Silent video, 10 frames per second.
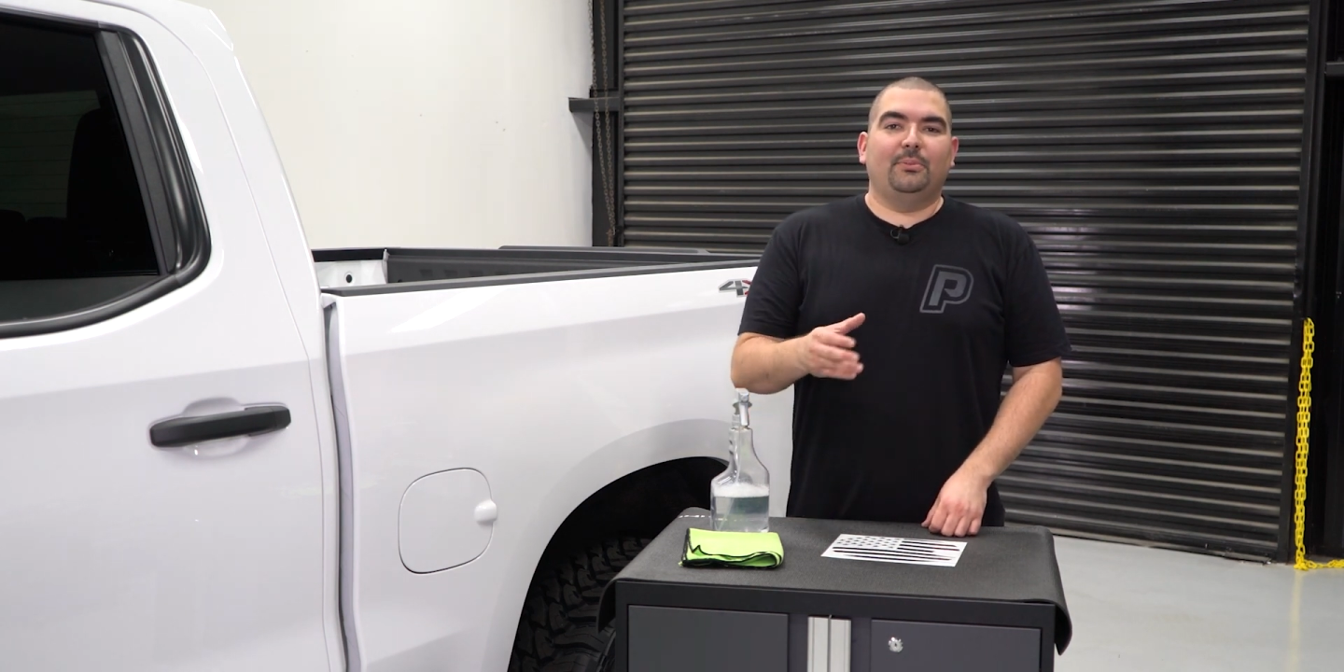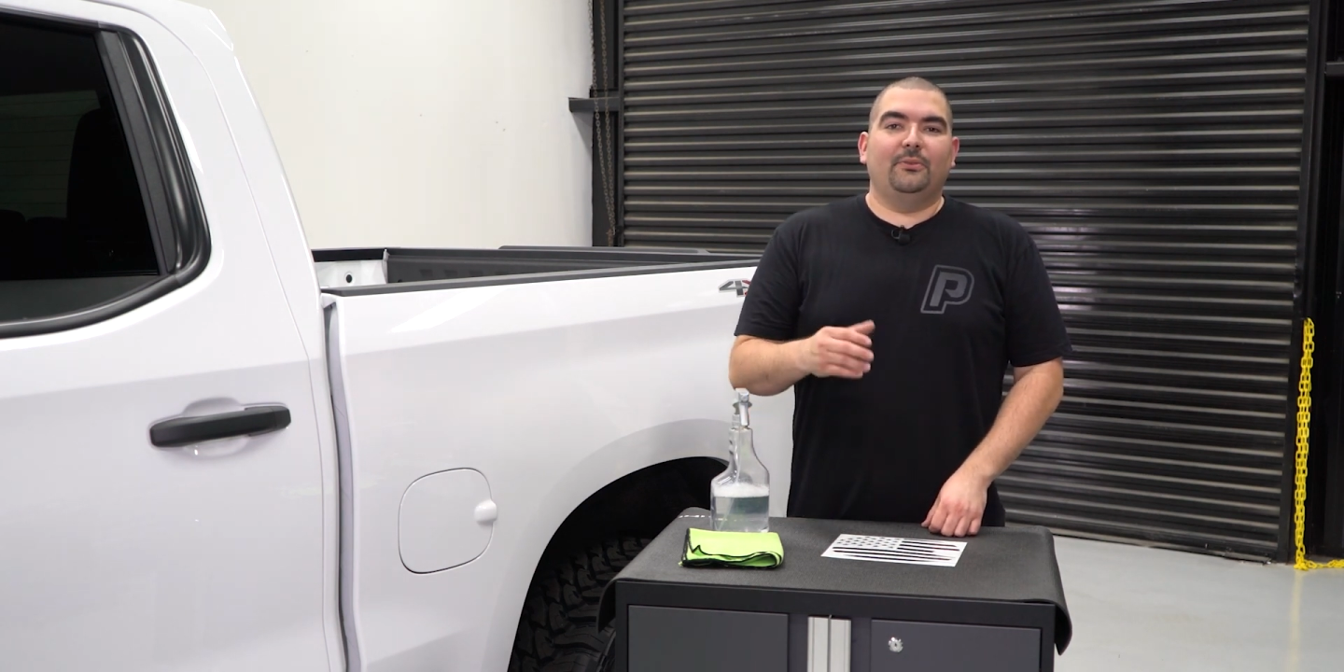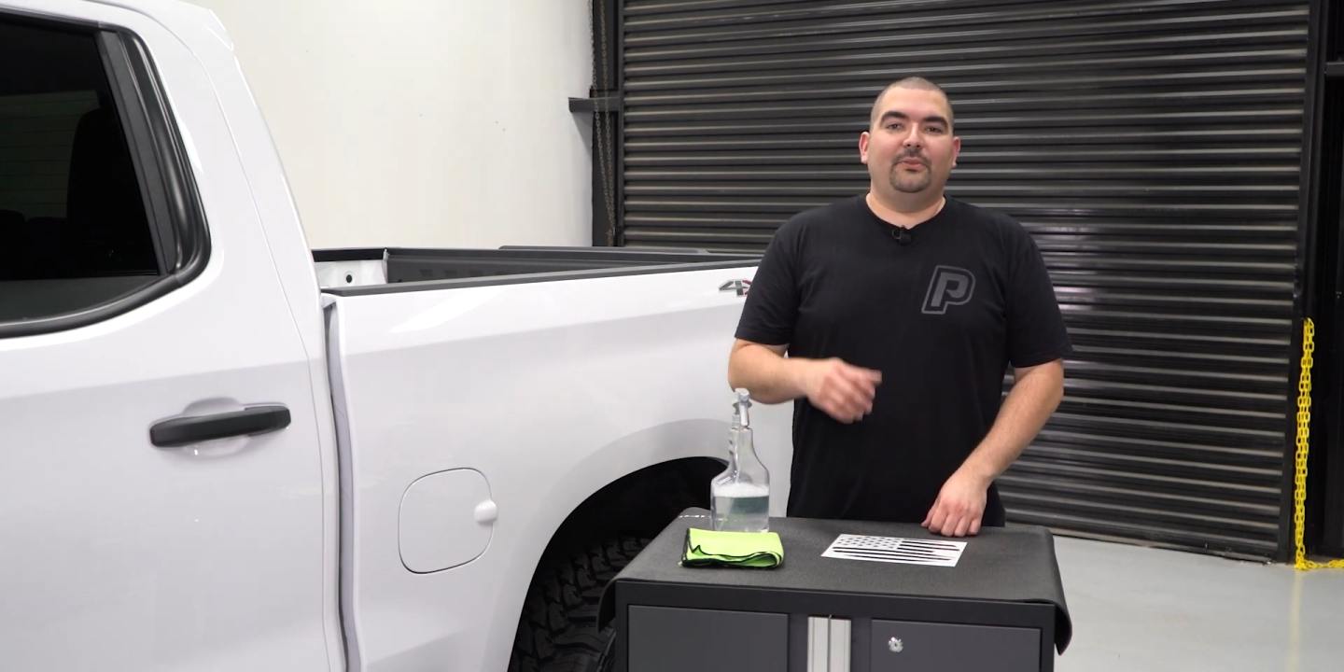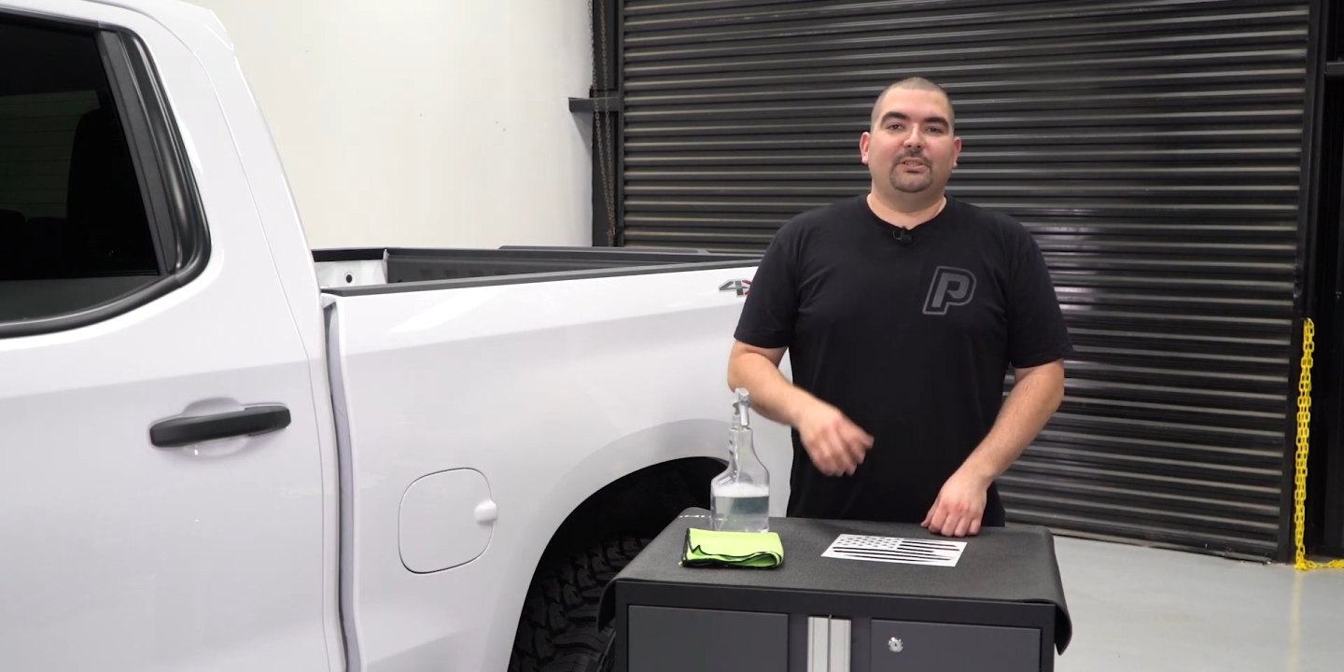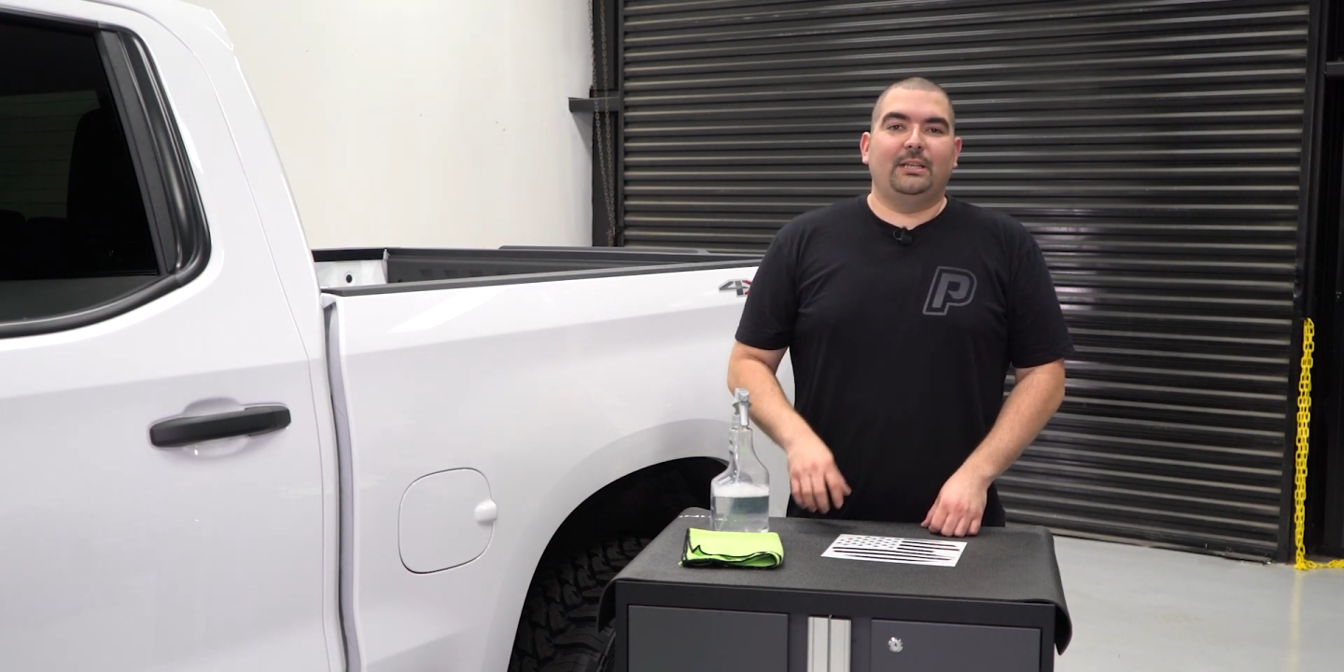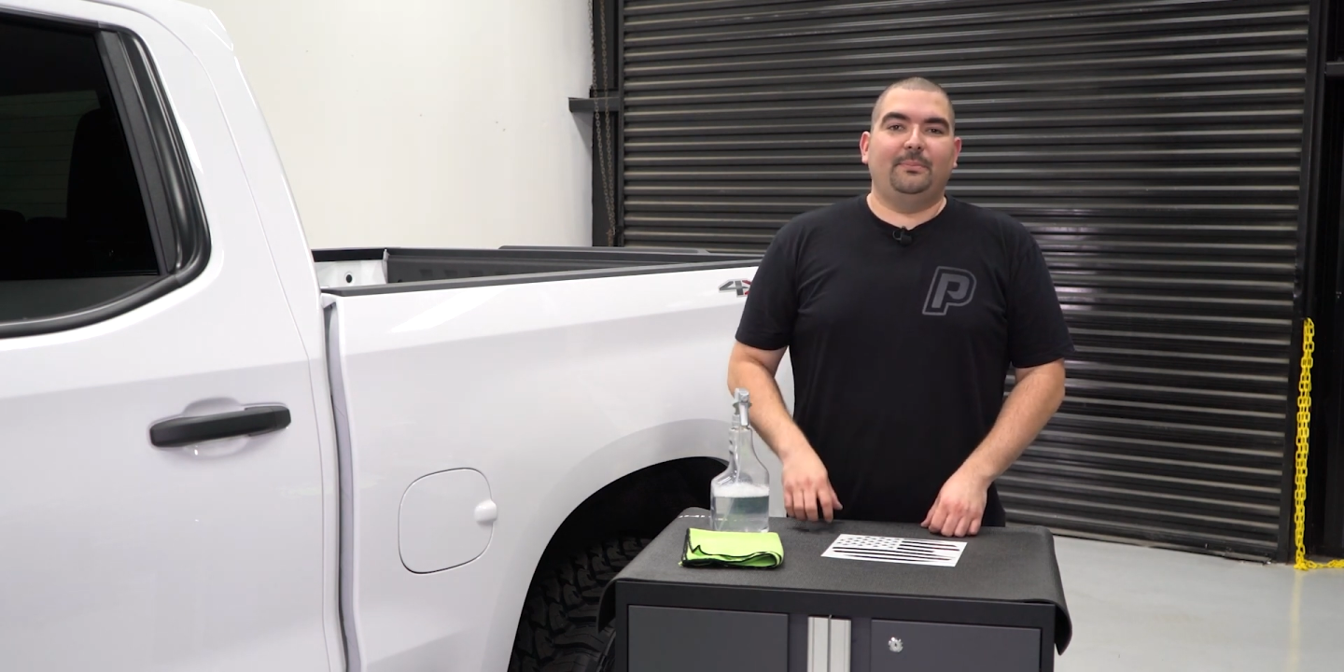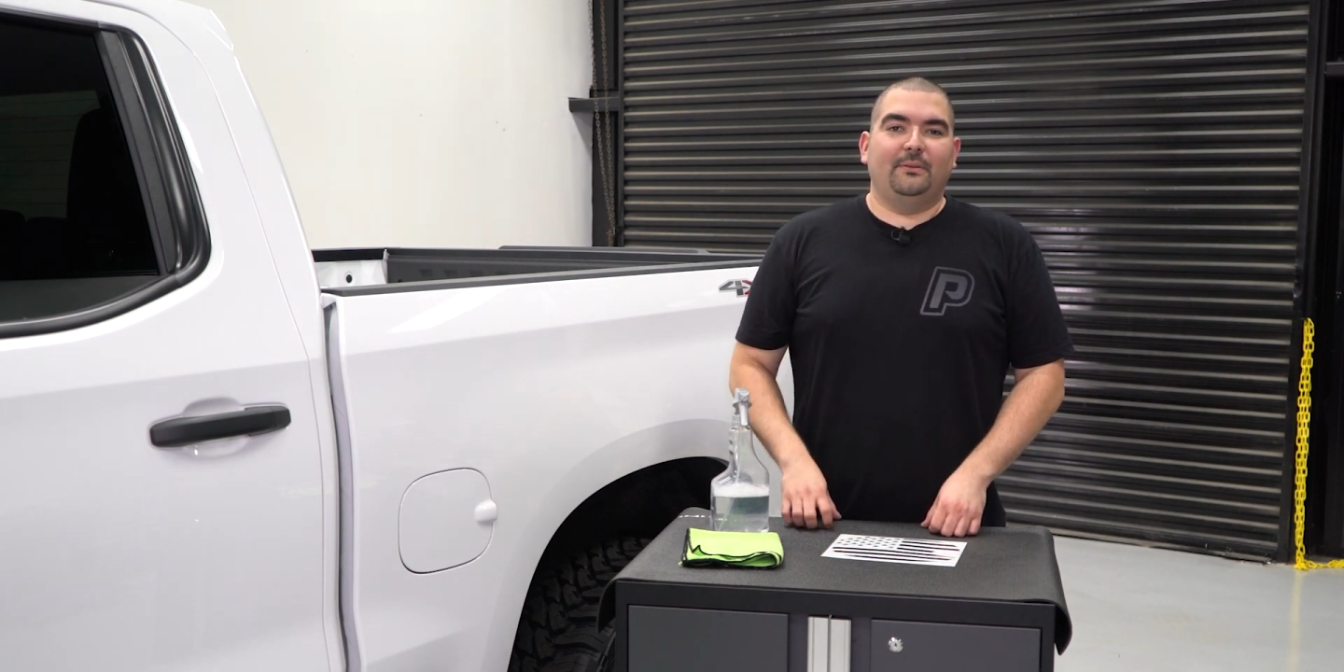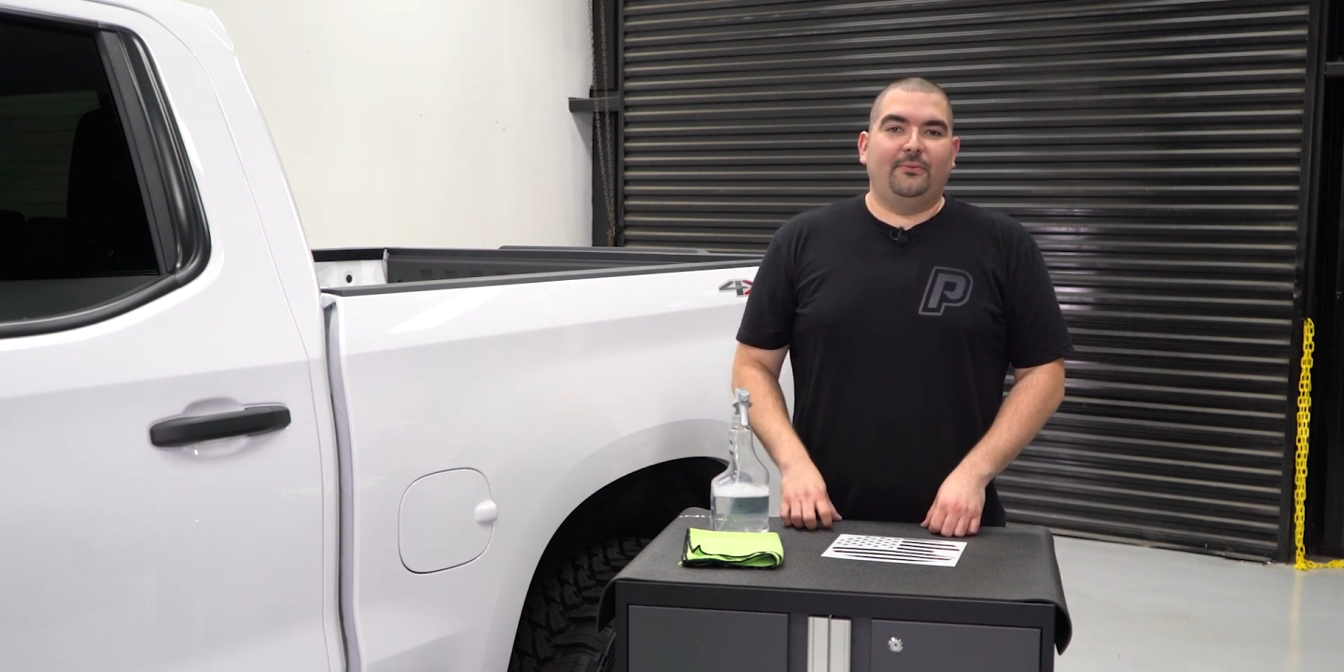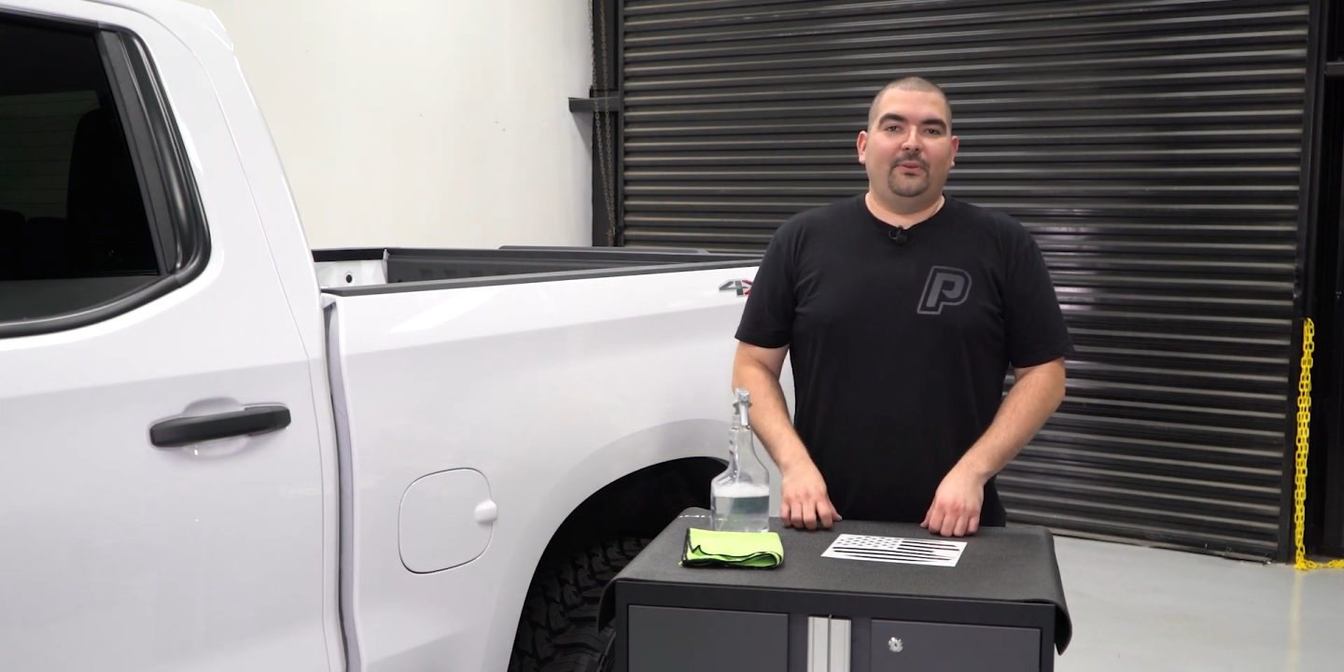perfect shape of the